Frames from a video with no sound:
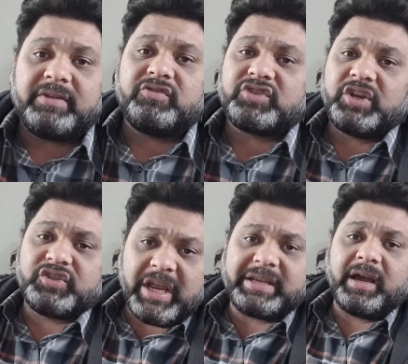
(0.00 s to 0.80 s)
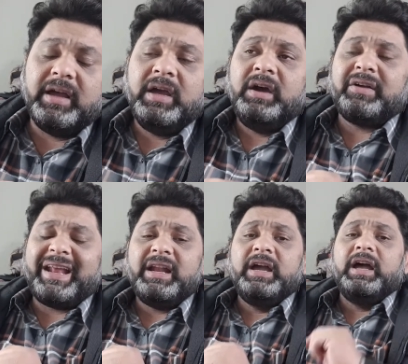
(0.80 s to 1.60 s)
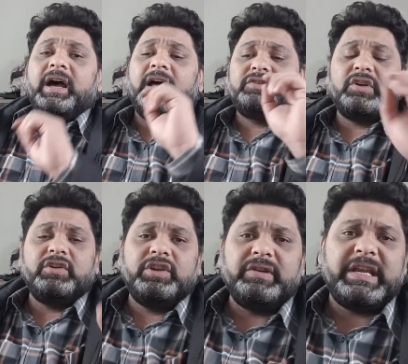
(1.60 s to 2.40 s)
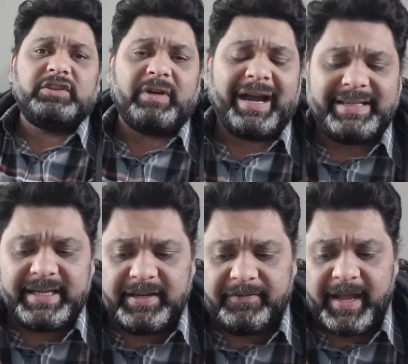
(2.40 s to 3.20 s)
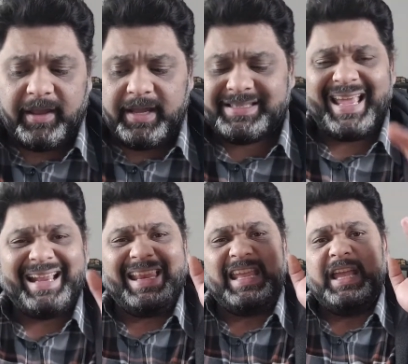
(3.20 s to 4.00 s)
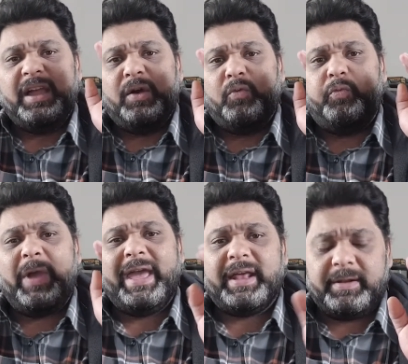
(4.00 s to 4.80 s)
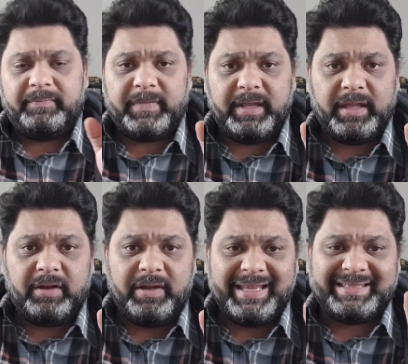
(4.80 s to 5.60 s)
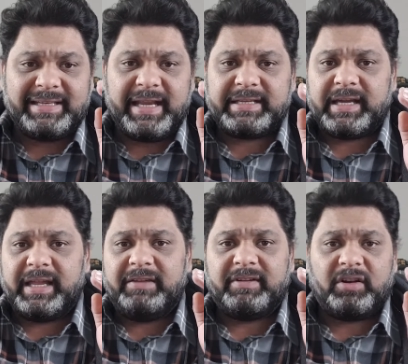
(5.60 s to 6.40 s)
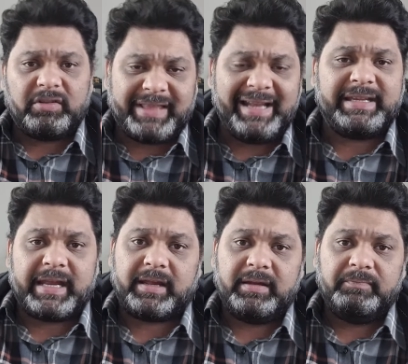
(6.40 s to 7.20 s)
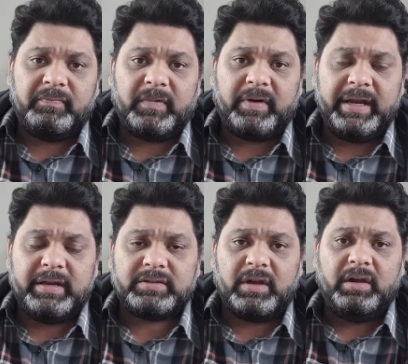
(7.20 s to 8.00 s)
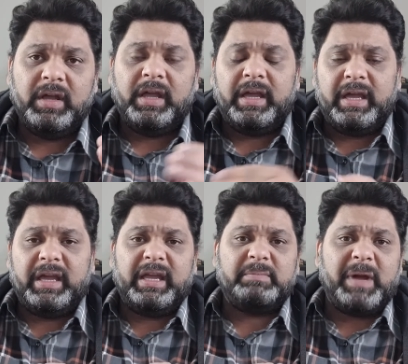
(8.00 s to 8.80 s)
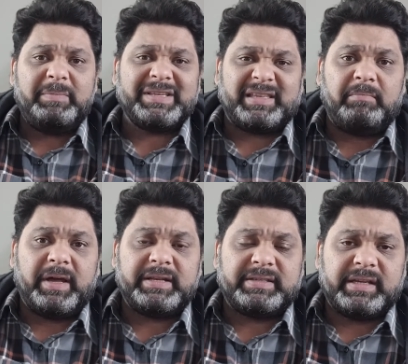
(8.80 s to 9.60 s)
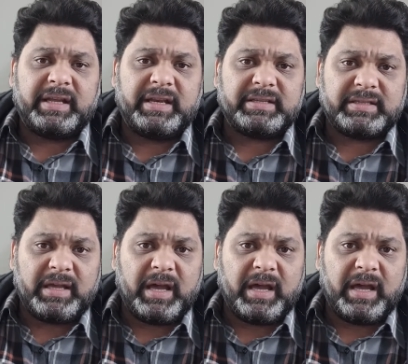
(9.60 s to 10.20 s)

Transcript: research data, right? So you need to identify exactly where, is the data even authentic, right? So it might be somebody sitting in his